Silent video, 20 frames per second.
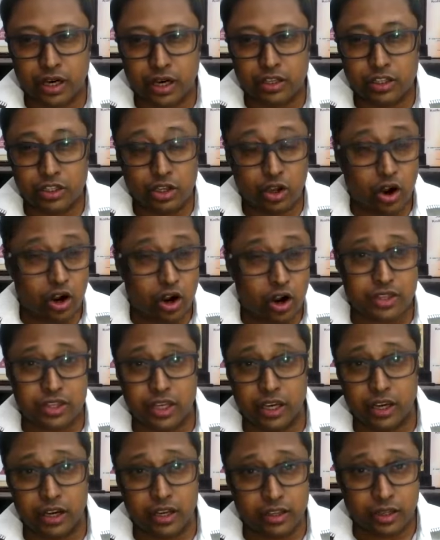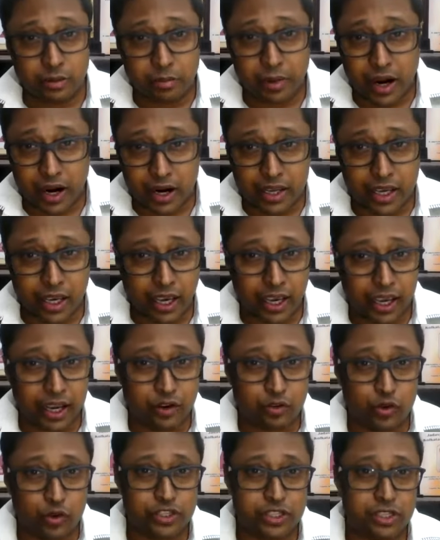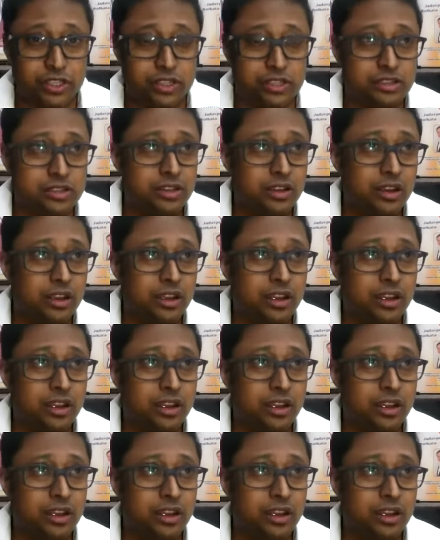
not there in the market, which is